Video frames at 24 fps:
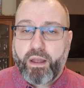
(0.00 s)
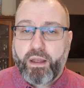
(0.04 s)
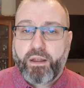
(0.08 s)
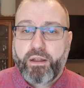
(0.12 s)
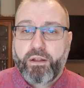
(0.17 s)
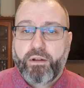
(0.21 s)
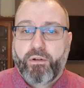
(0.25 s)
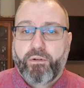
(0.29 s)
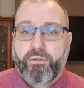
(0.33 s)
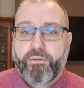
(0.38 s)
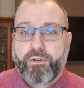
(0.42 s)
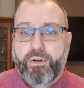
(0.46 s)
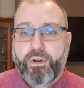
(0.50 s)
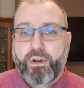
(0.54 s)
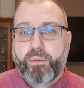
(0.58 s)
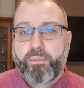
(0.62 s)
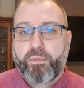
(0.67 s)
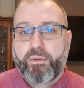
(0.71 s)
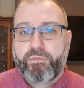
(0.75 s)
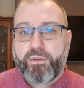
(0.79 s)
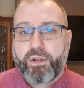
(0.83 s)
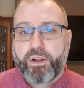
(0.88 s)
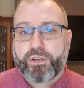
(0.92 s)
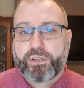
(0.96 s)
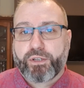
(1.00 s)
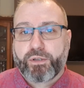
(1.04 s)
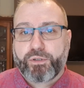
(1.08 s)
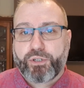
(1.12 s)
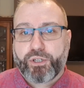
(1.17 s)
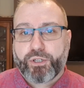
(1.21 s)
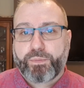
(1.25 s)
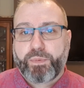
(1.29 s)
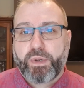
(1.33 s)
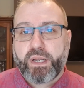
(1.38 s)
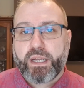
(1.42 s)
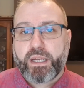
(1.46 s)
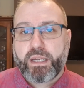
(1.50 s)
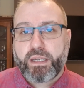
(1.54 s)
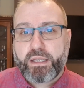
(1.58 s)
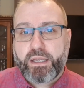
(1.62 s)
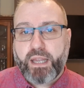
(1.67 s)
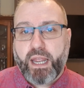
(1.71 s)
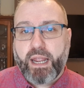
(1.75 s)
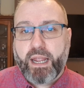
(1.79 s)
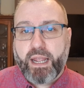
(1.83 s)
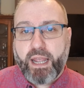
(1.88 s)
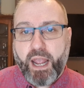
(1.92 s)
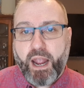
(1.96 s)
you know, for a number of years, and just been
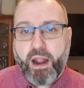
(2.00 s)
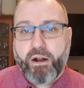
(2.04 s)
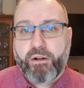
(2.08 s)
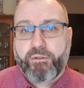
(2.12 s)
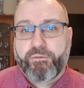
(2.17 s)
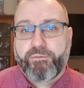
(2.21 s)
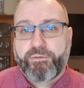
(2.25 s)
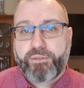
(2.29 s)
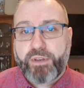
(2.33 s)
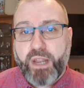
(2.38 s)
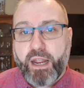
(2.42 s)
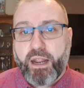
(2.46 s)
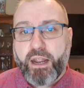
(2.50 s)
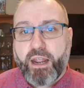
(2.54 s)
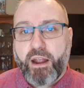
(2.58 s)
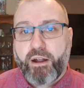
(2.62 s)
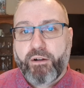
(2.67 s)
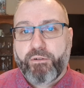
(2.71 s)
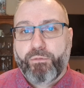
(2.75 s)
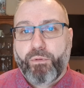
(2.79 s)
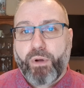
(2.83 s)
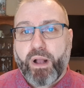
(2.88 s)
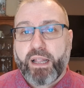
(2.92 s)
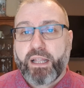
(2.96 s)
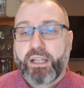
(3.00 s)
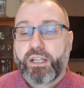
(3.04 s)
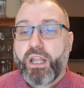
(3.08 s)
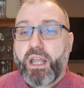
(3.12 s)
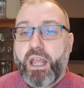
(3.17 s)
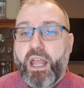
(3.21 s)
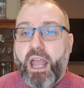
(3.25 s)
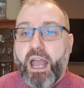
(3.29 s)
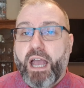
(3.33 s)
taken care of well.